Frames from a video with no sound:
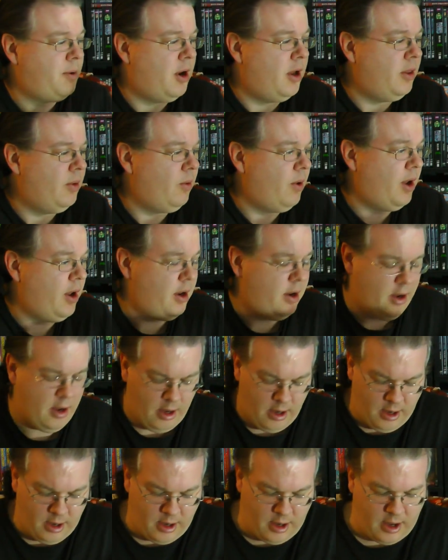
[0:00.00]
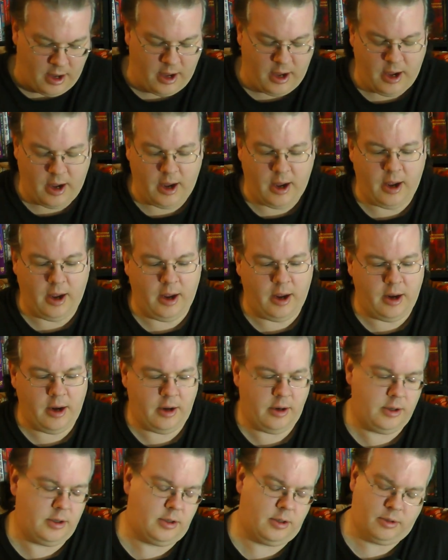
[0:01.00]
by the way.
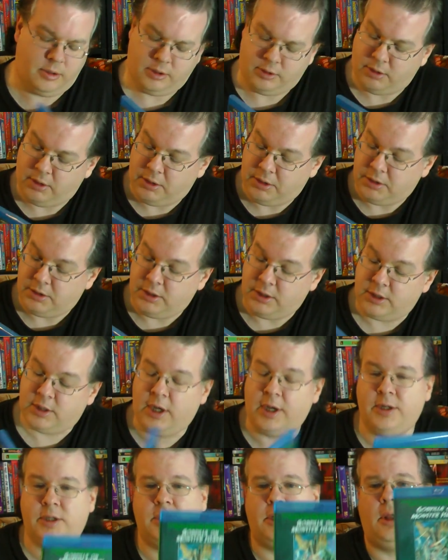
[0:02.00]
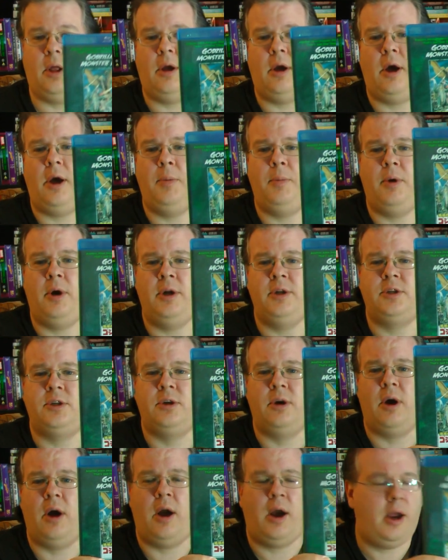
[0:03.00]
And which one is this? Godzilla on
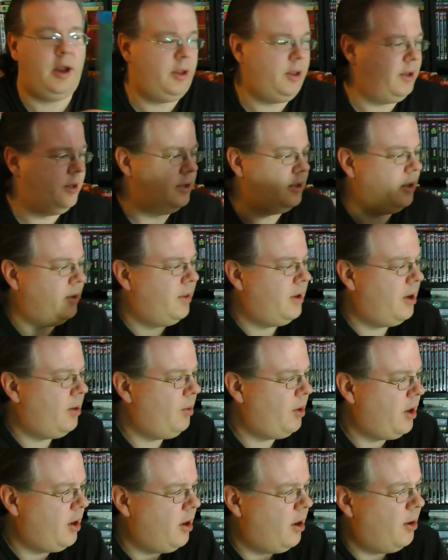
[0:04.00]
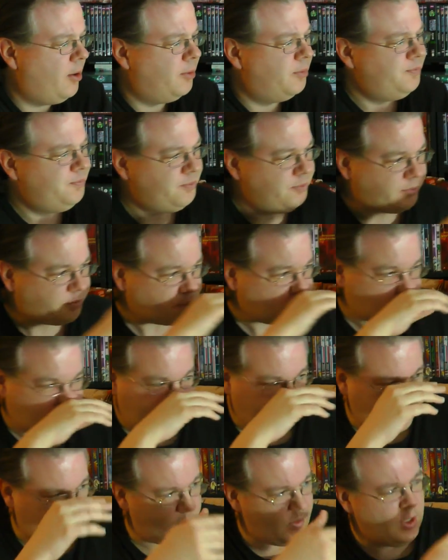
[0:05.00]
Monster Island. And there we go.
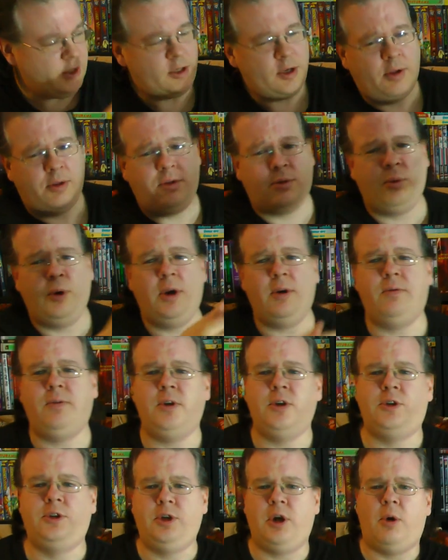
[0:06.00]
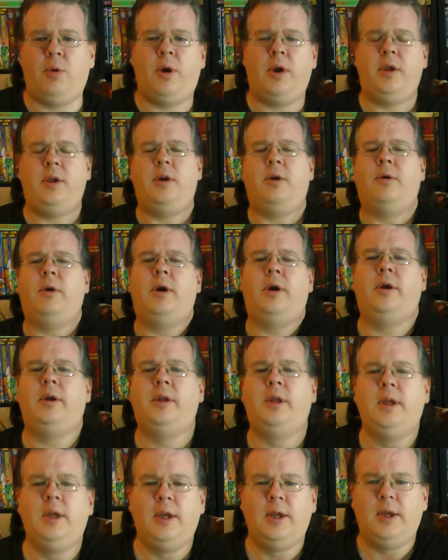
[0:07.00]
So three of the Showa
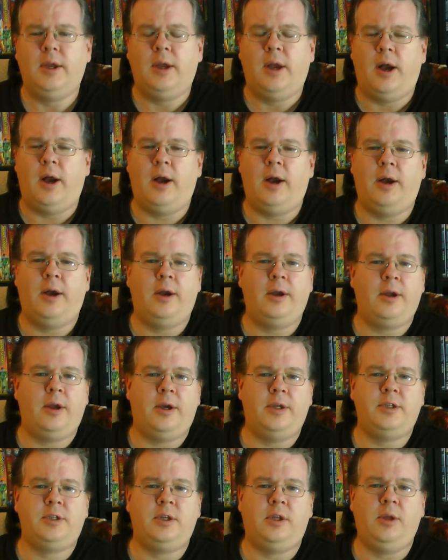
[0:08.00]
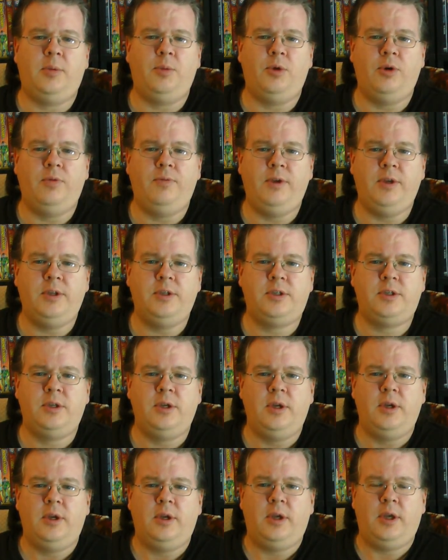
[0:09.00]
era uh, Godzilla movies
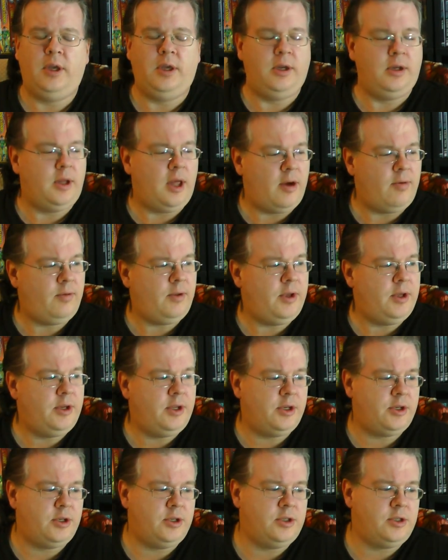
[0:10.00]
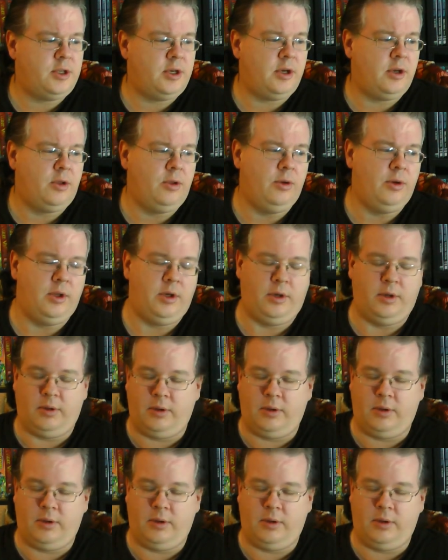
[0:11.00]
in lovely editions that included